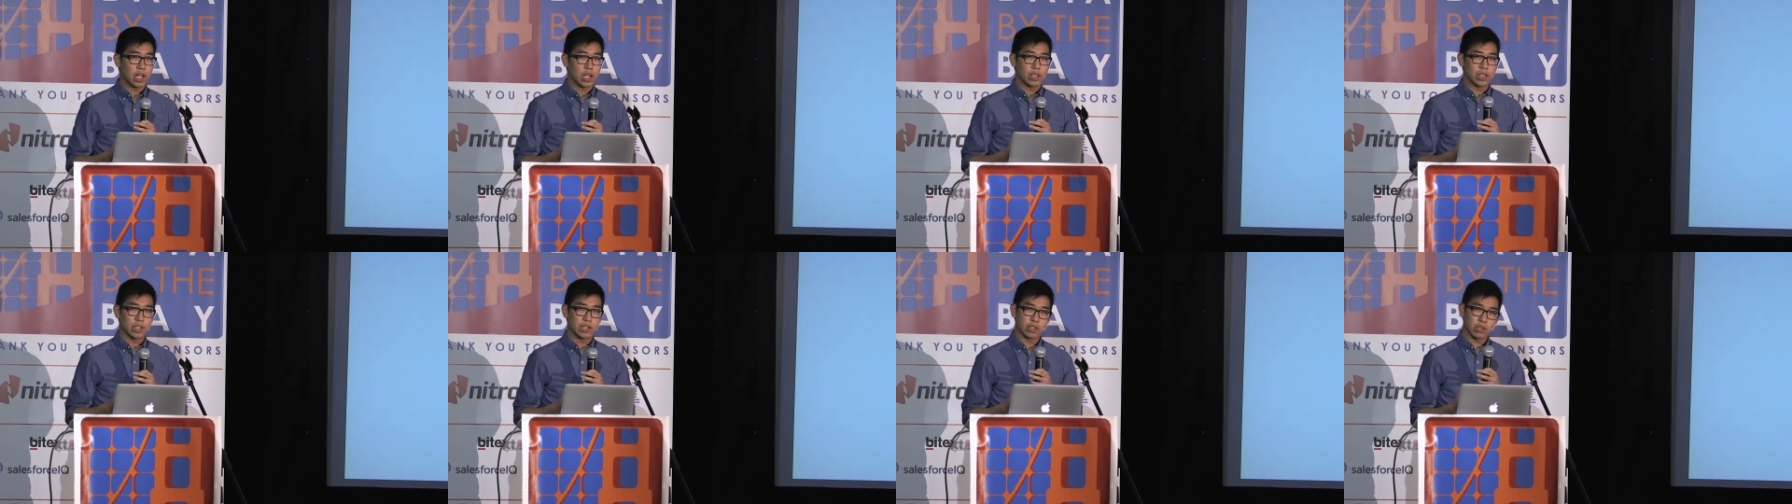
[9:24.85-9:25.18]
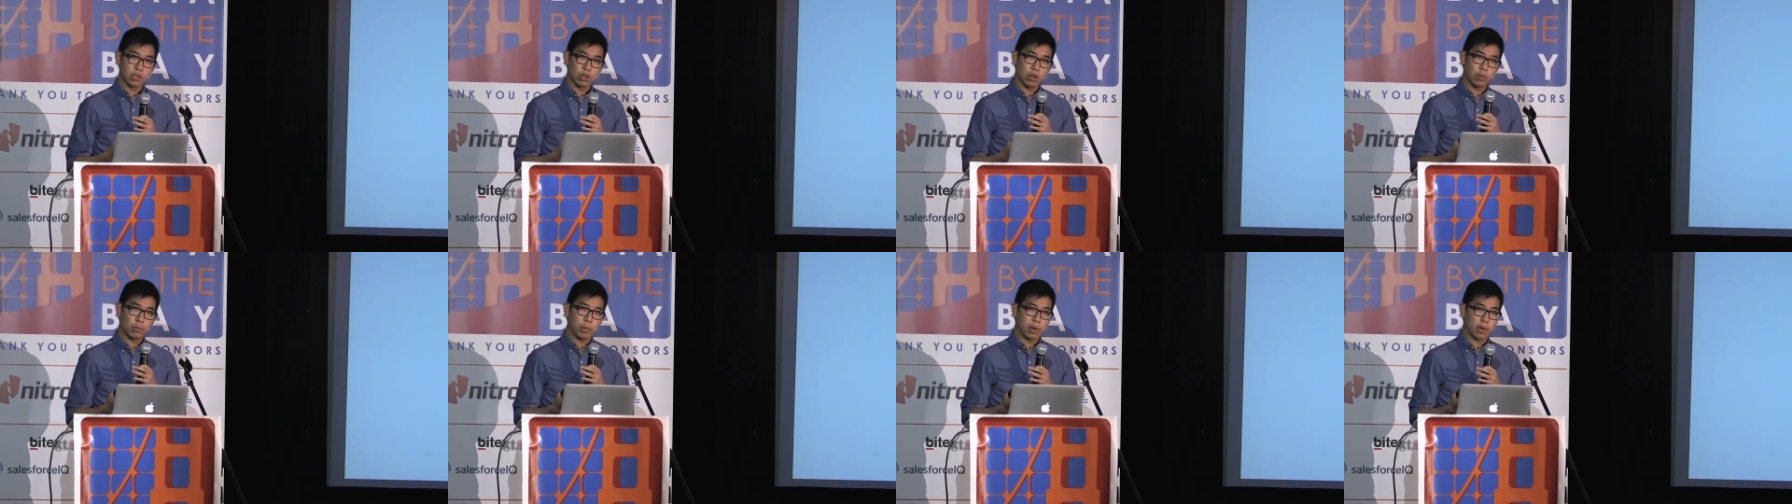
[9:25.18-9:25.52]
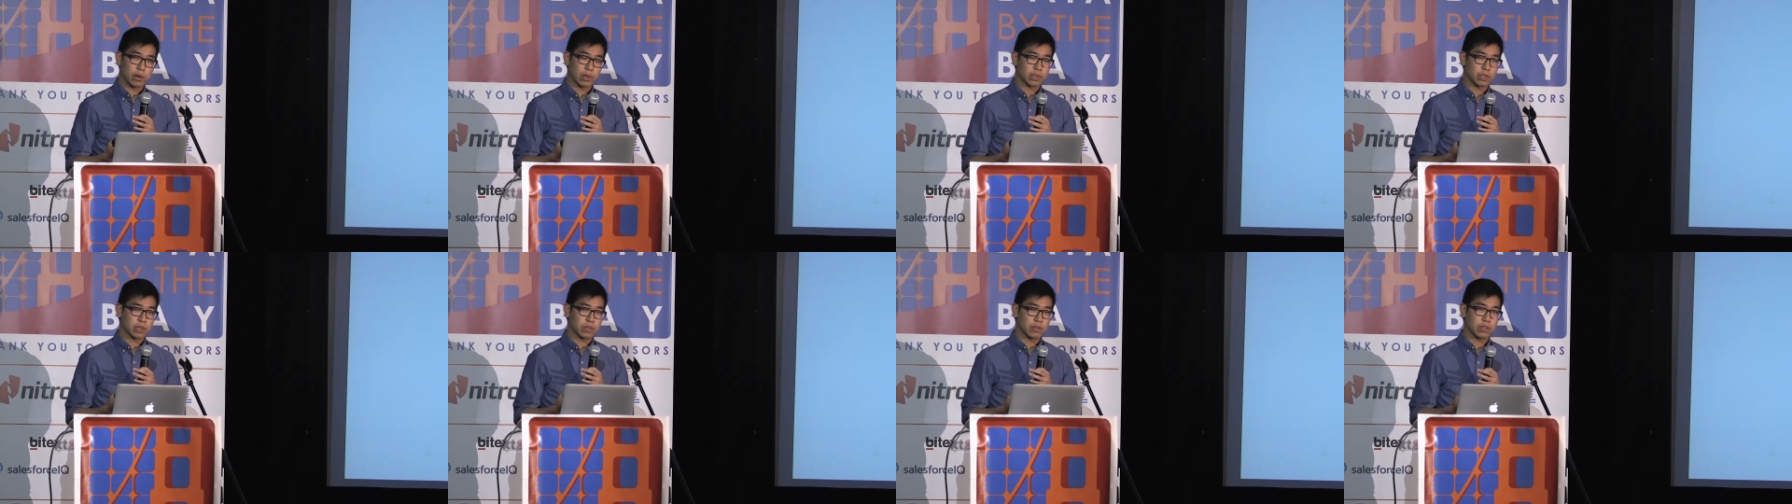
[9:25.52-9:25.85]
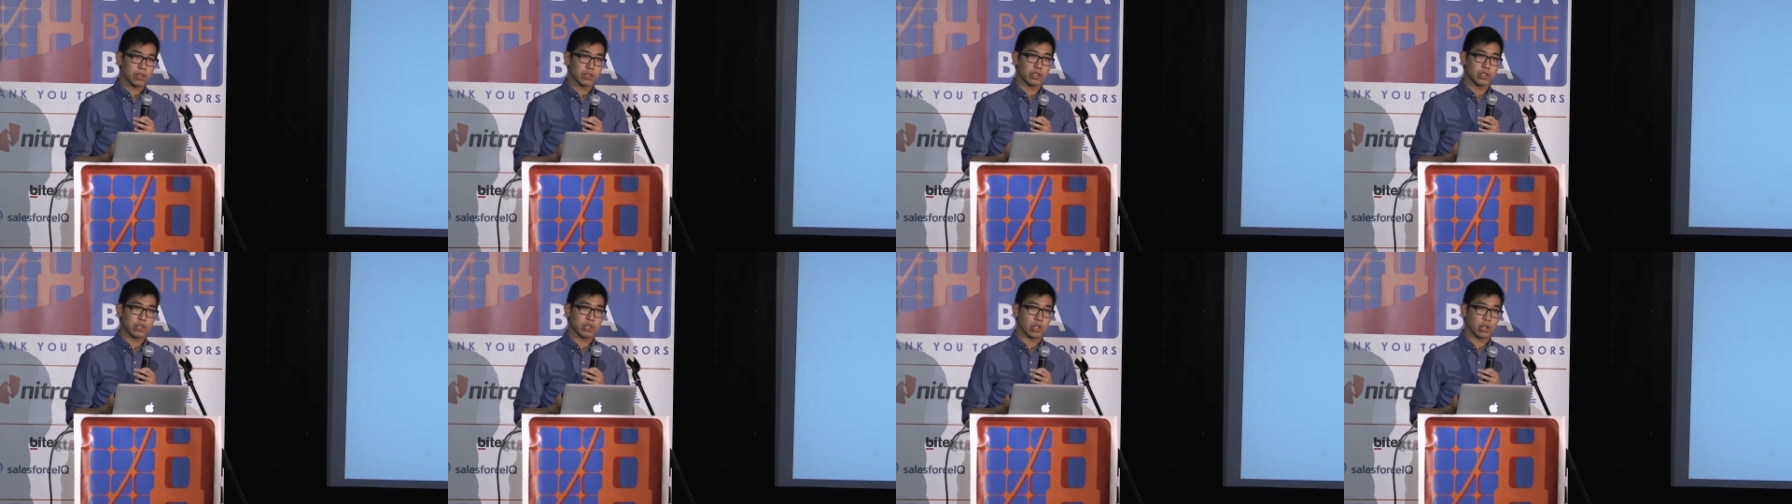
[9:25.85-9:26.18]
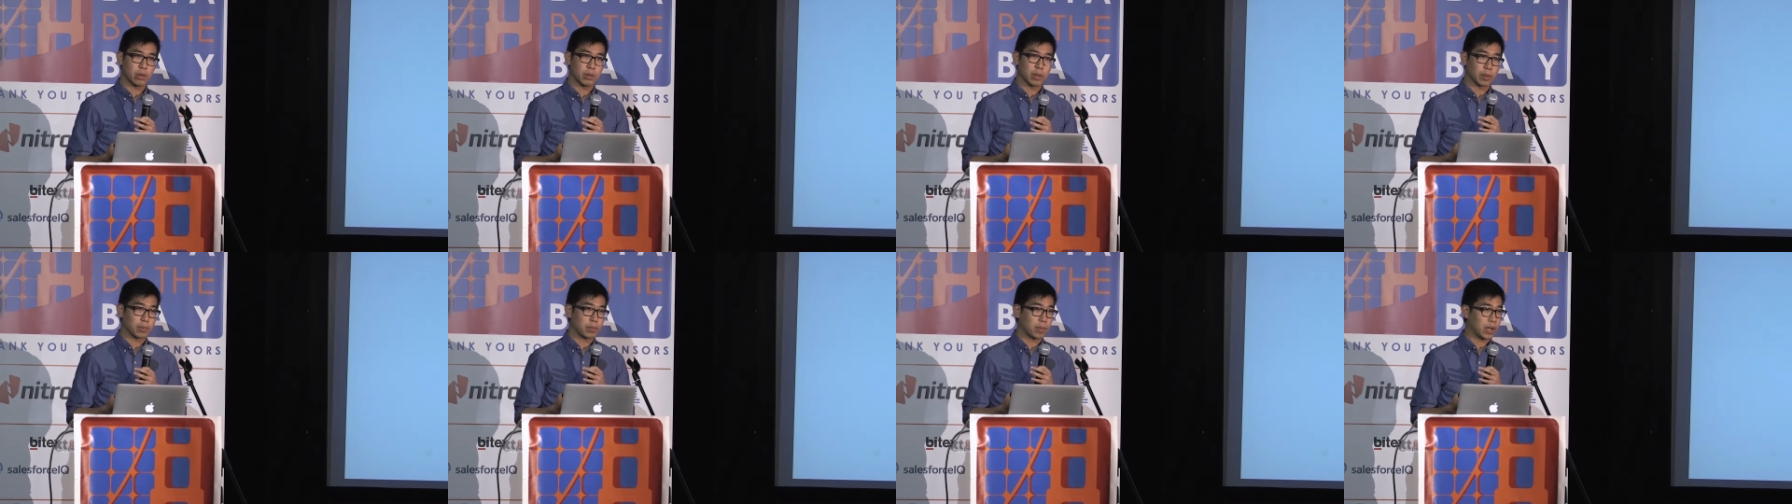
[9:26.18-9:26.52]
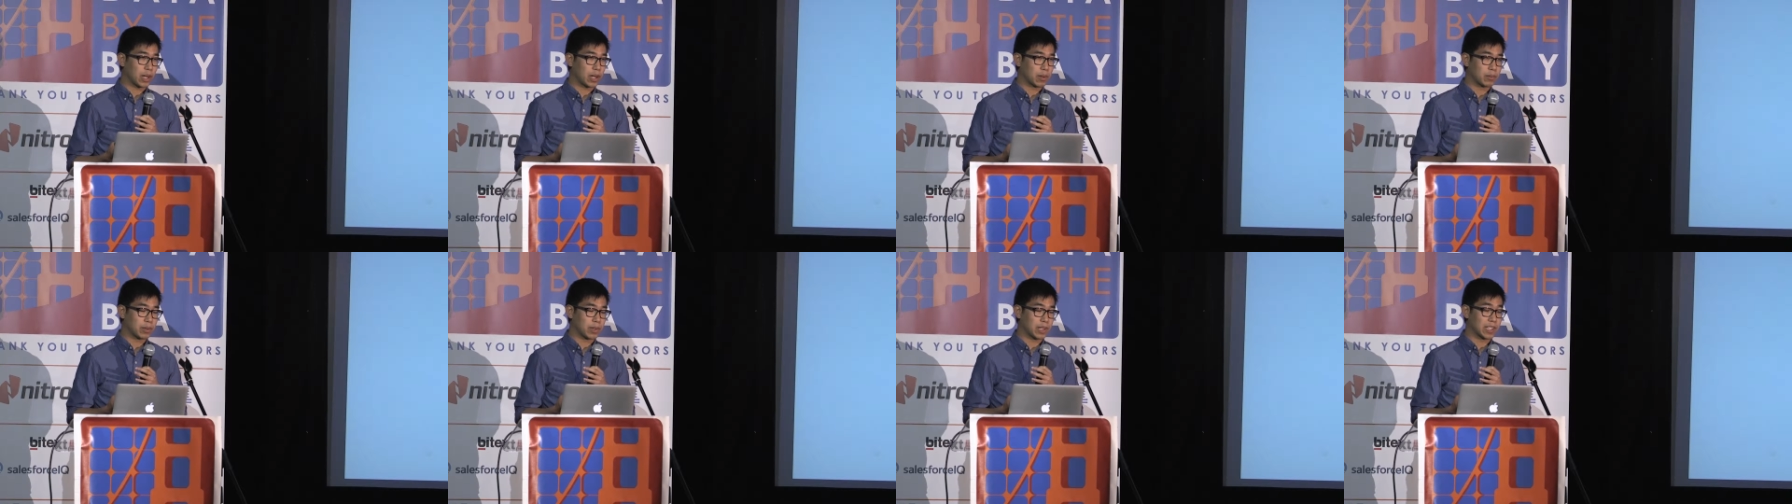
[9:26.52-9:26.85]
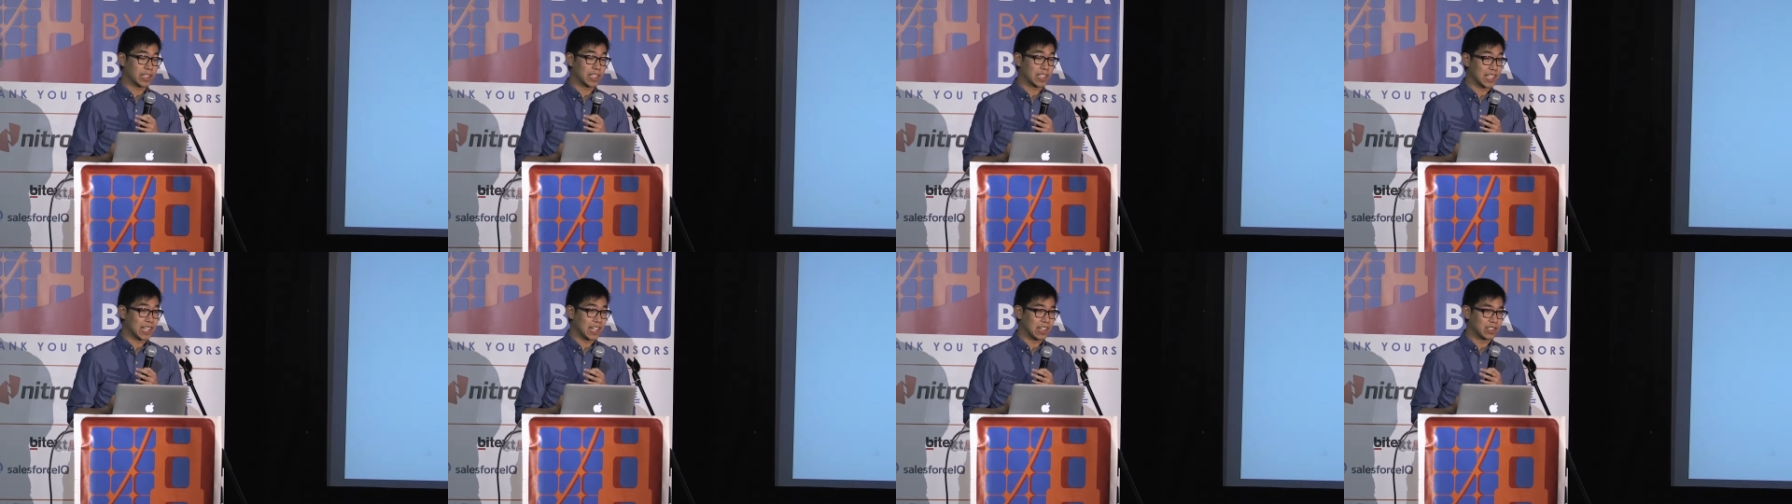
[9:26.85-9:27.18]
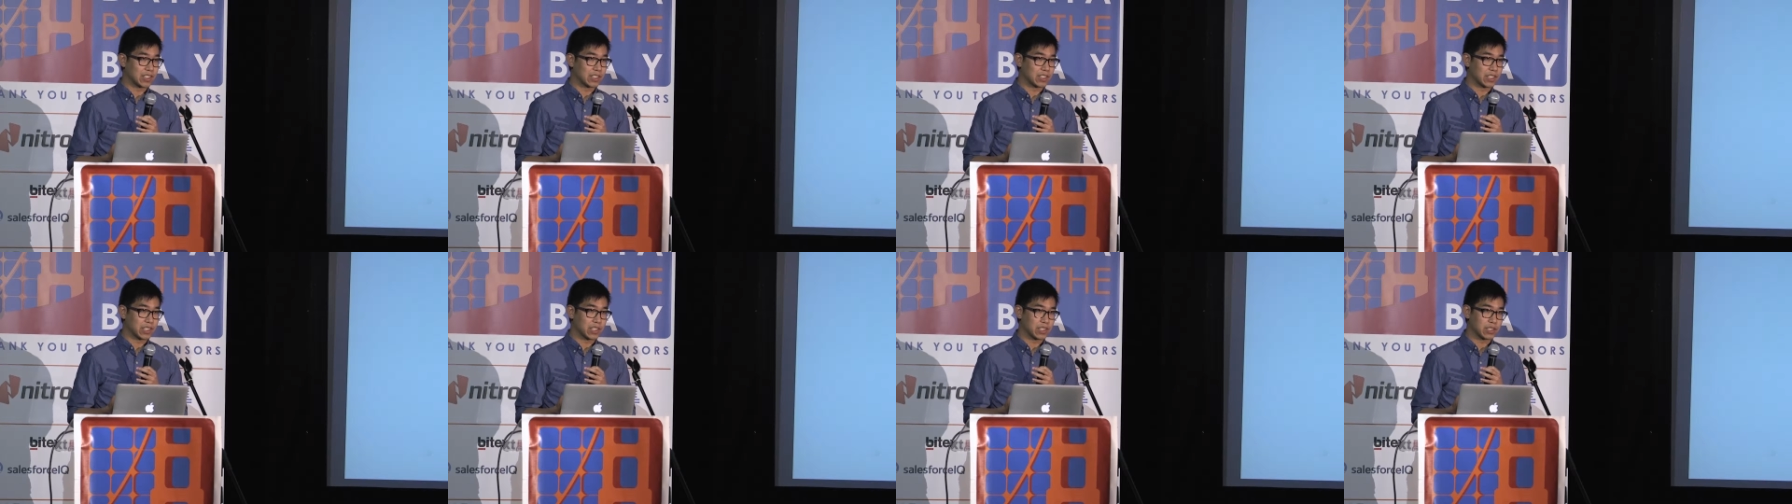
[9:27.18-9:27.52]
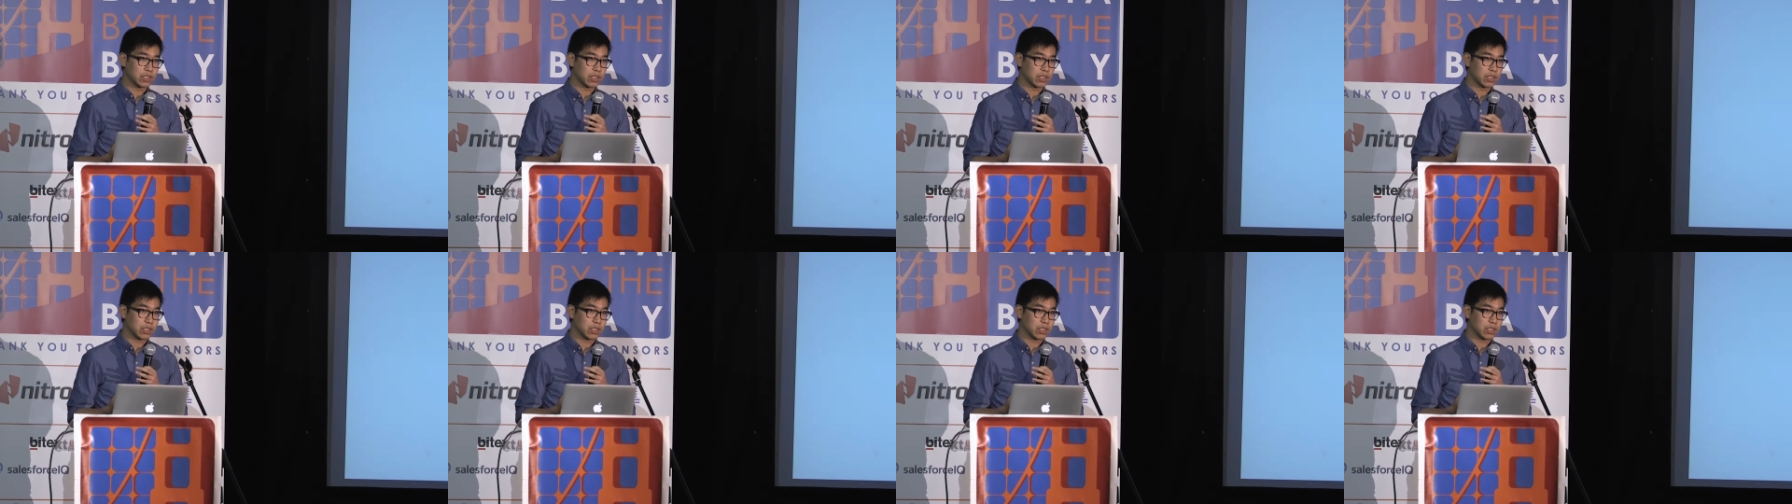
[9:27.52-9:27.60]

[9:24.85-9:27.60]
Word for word: these are all parts of the genomic pipeline analysis.